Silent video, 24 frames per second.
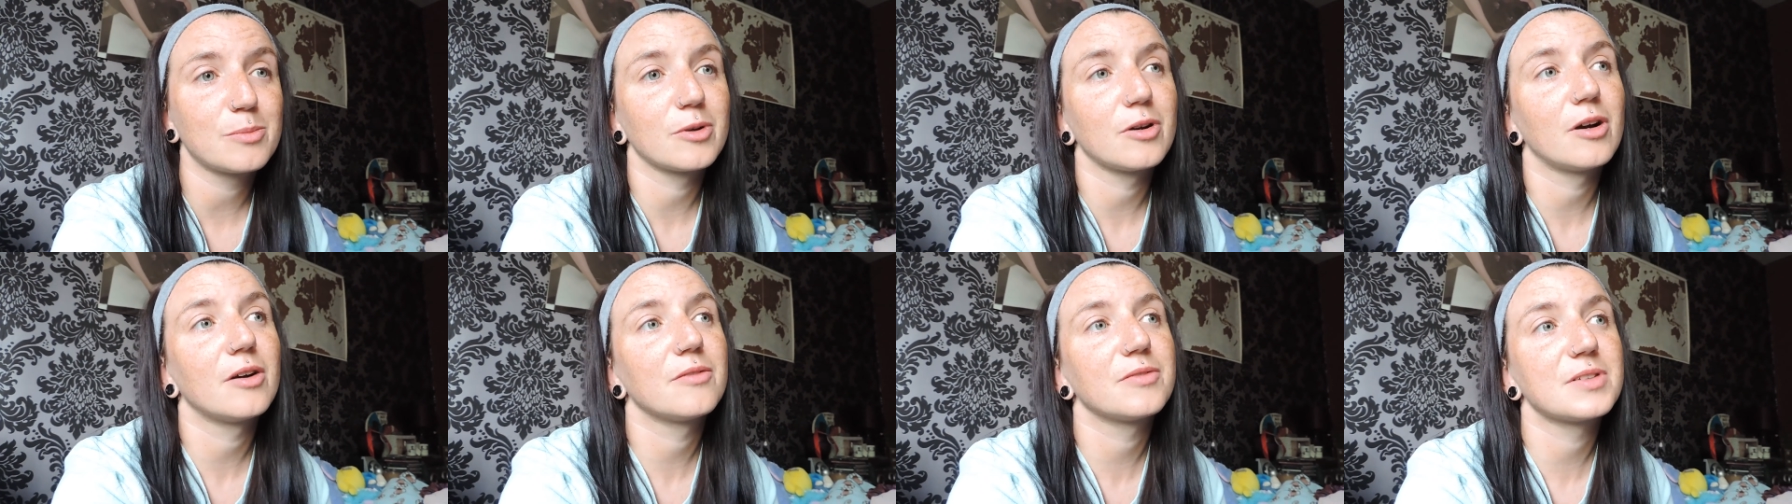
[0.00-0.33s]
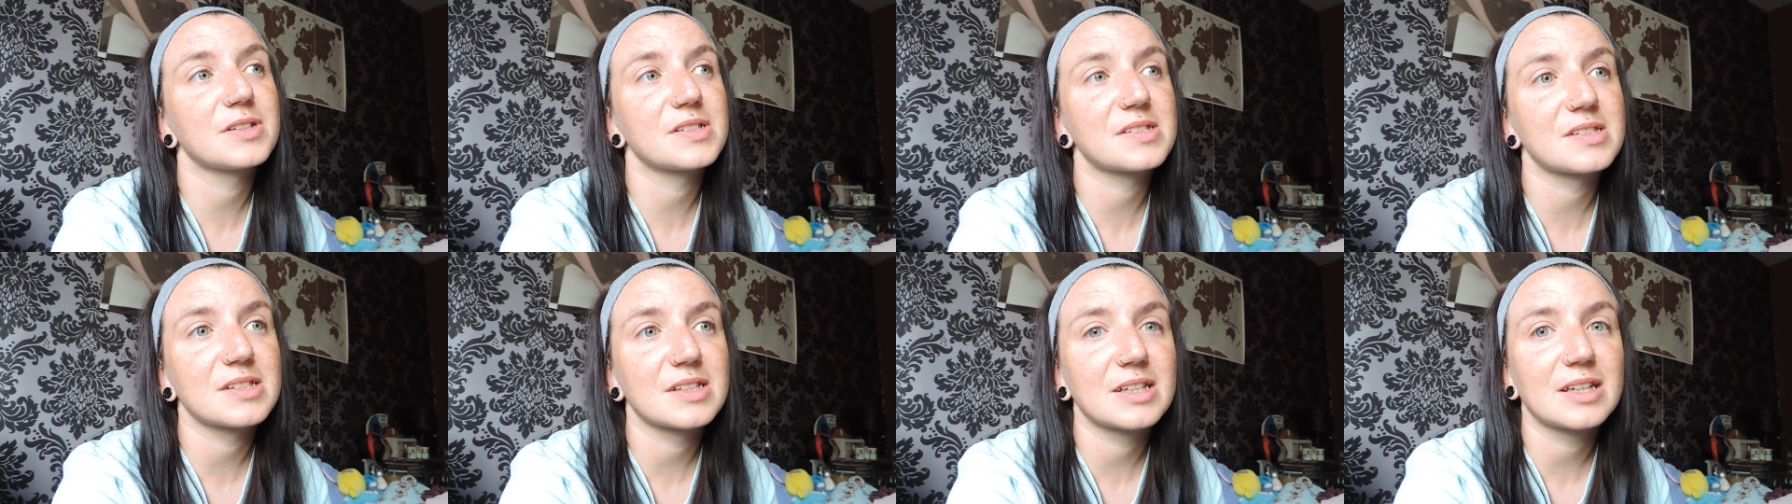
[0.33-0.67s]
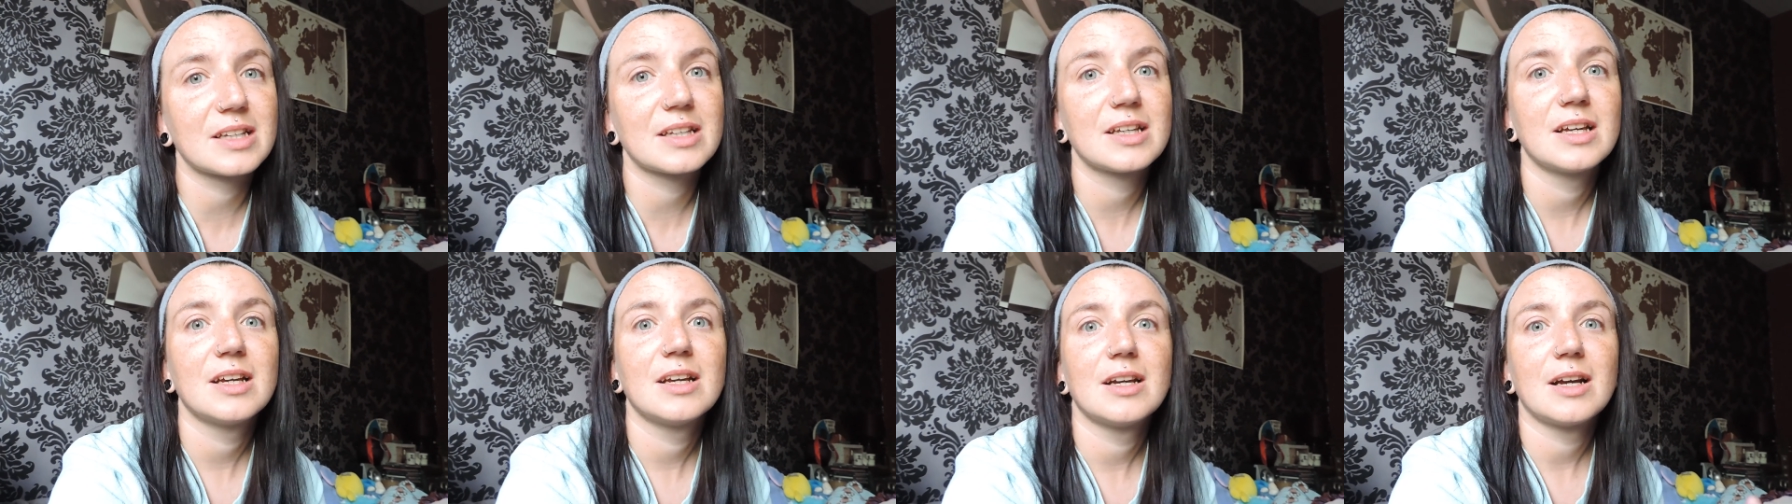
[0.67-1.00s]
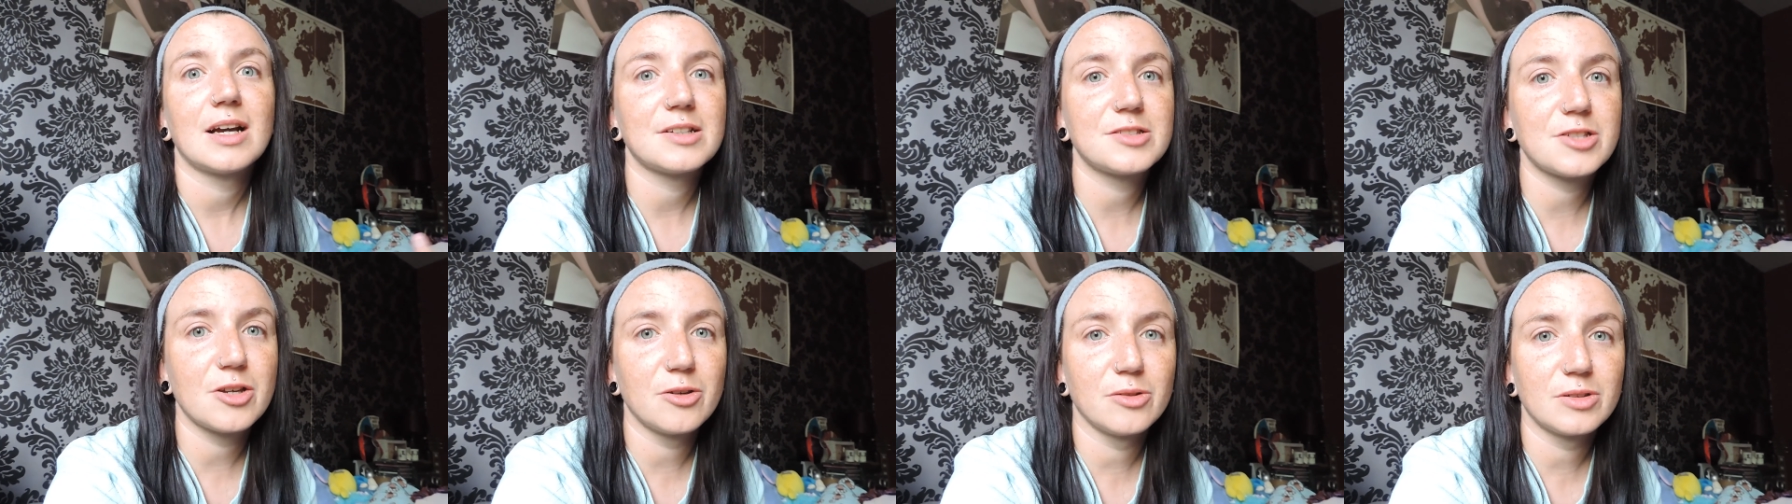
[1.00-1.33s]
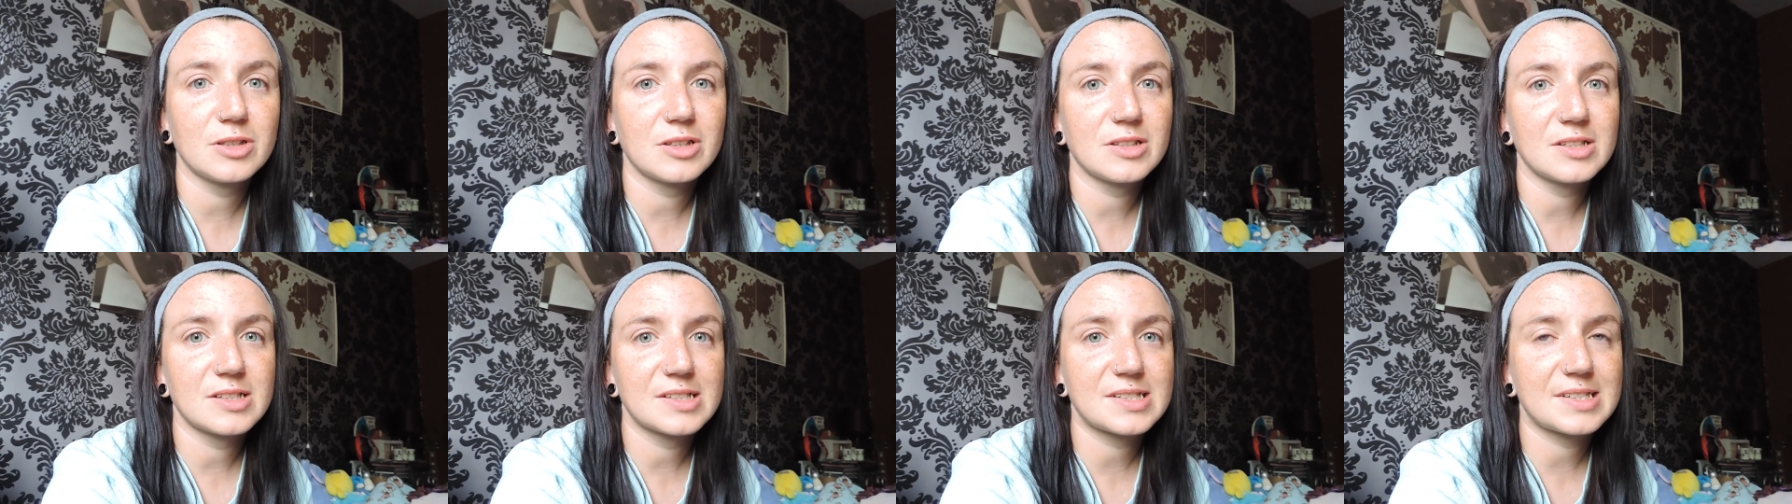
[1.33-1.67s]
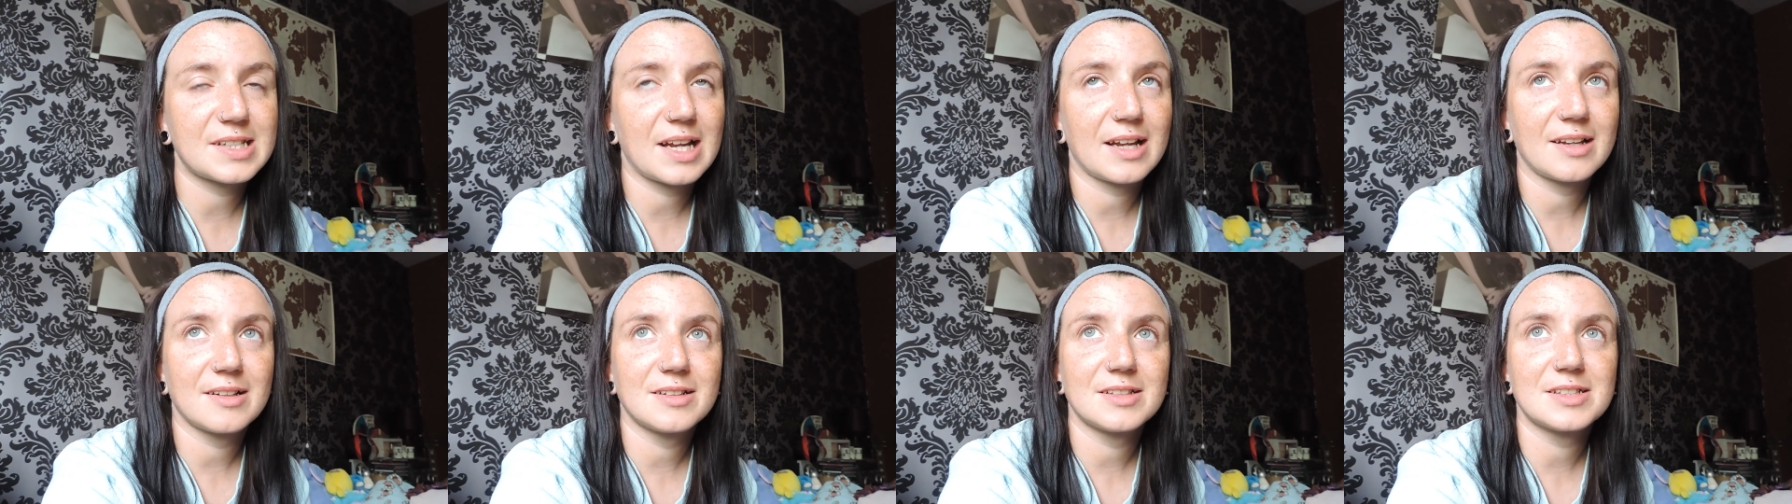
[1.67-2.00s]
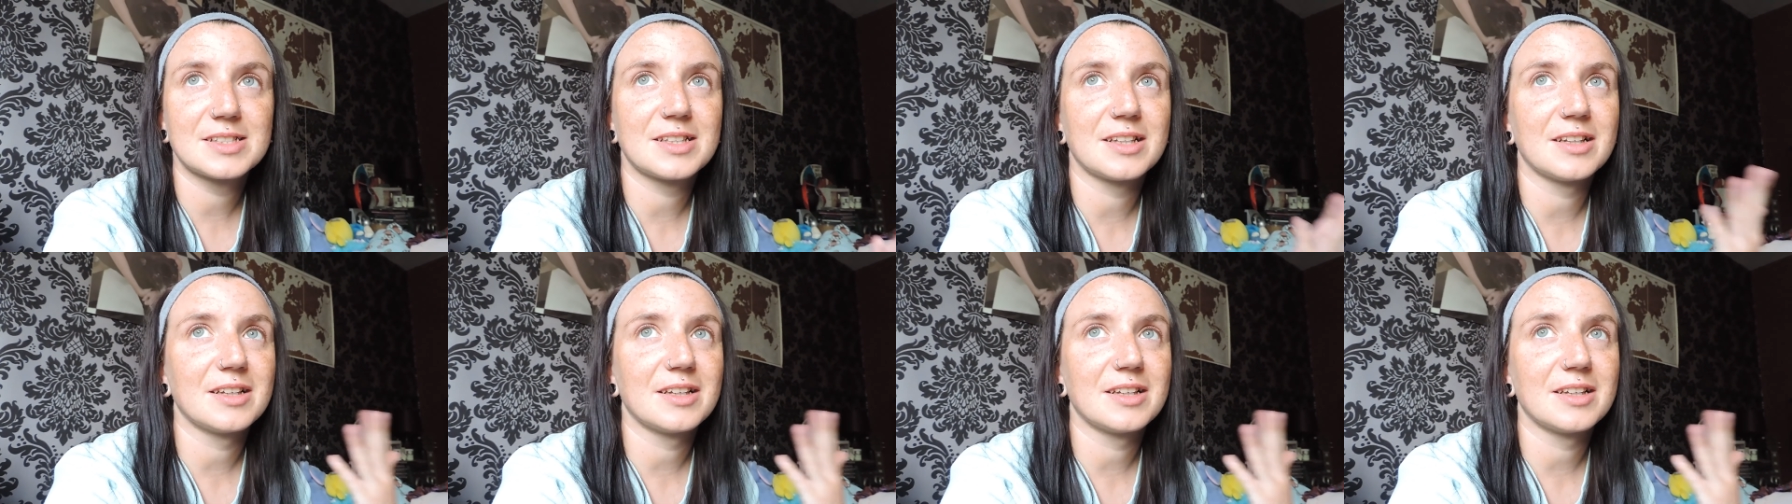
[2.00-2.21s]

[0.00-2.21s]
But obviously I totally understand